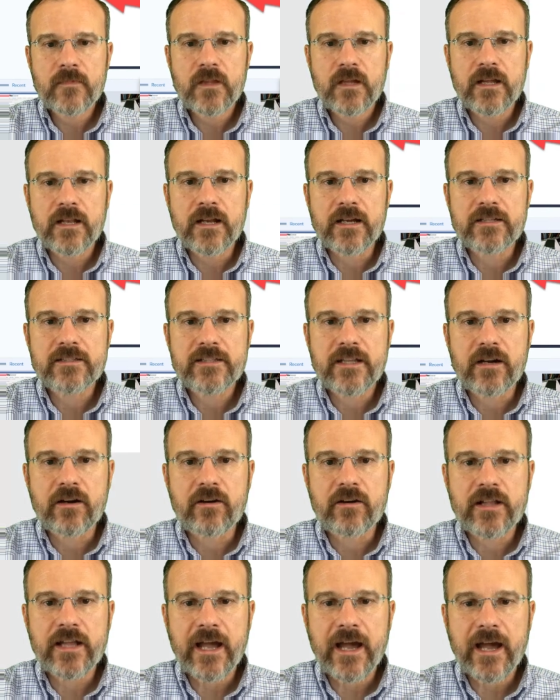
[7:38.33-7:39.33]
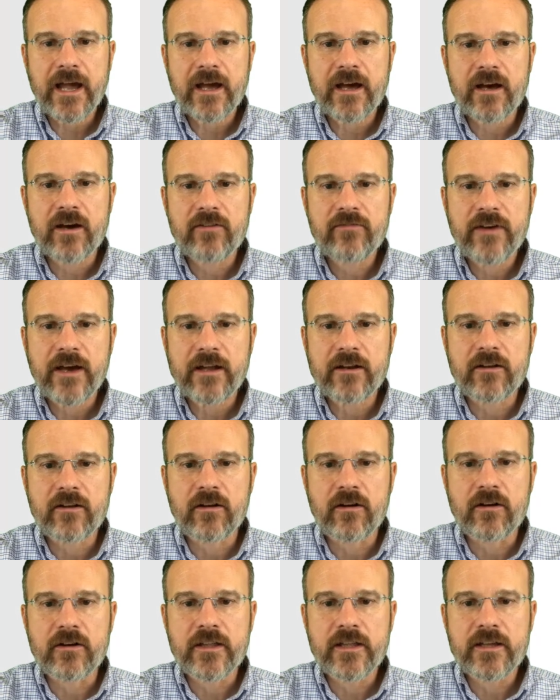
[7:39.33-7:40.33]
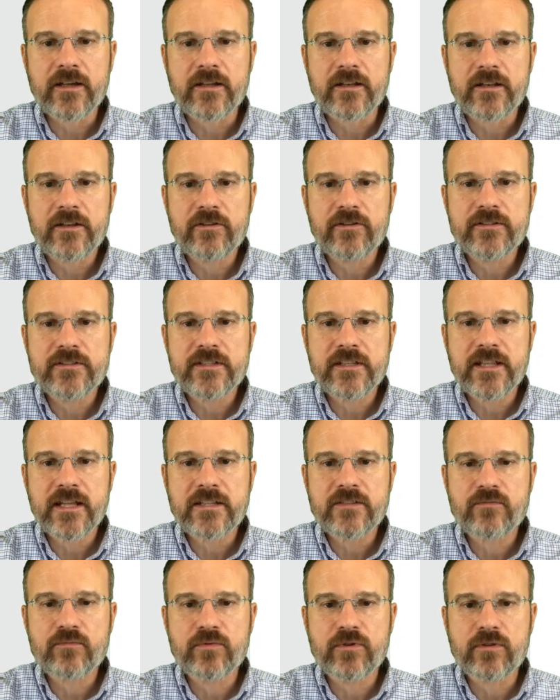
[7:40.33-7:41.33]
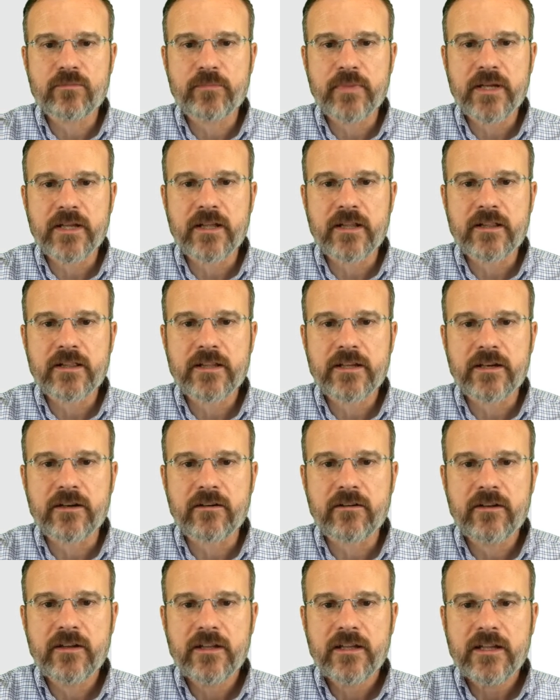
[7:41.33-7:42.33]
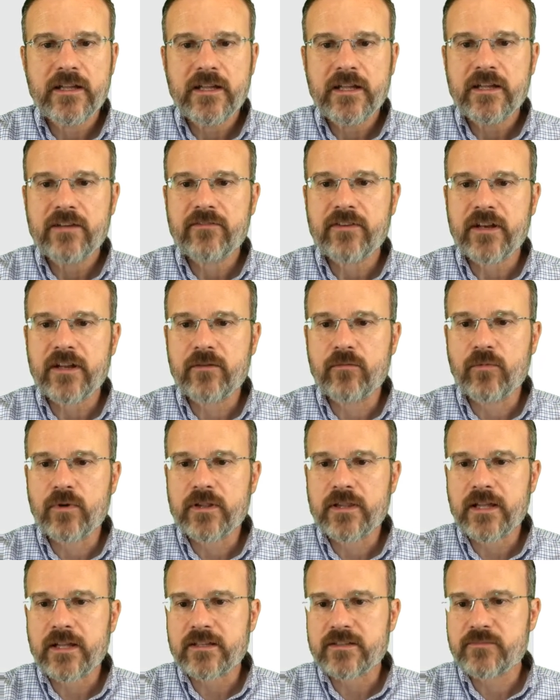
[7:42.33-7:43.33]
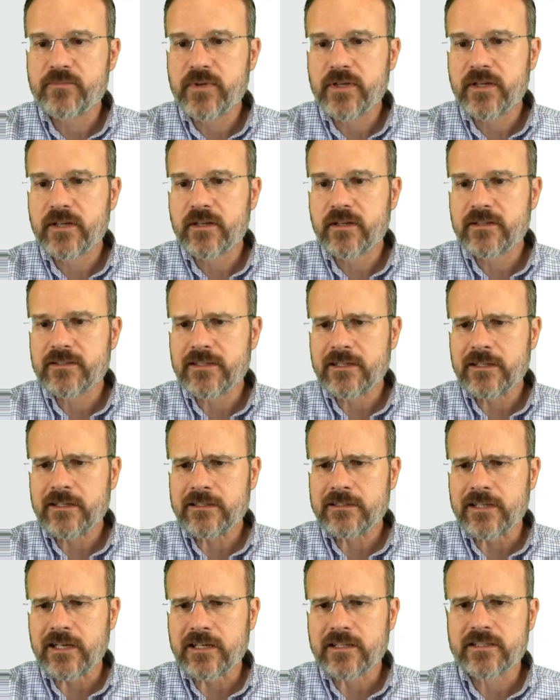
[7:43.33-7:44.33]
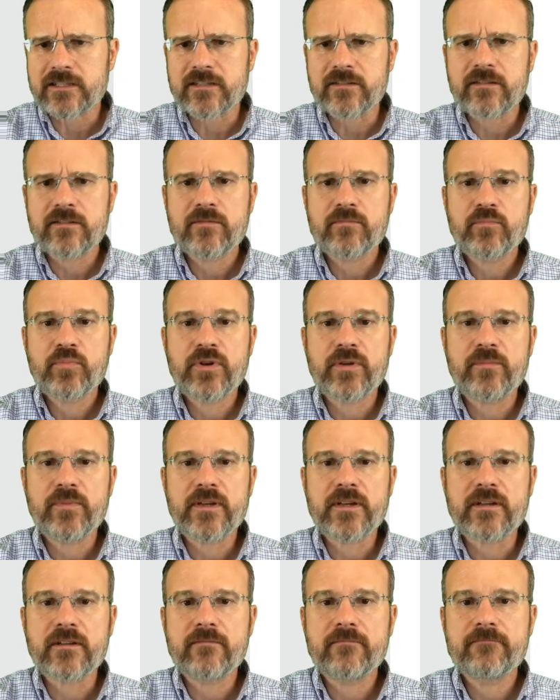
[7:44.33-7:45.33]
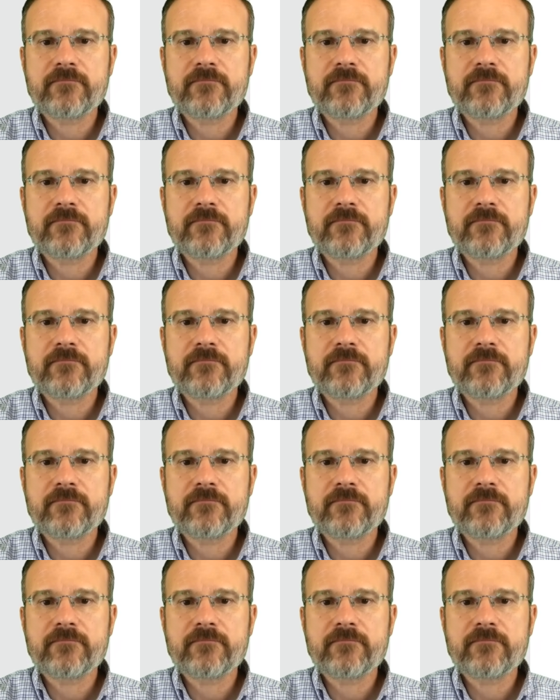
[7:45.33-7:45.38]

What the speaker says: And like I said, I already have how to log in. You can see that's real big and clear. If I didn't want that as big, because that is actually pretty big.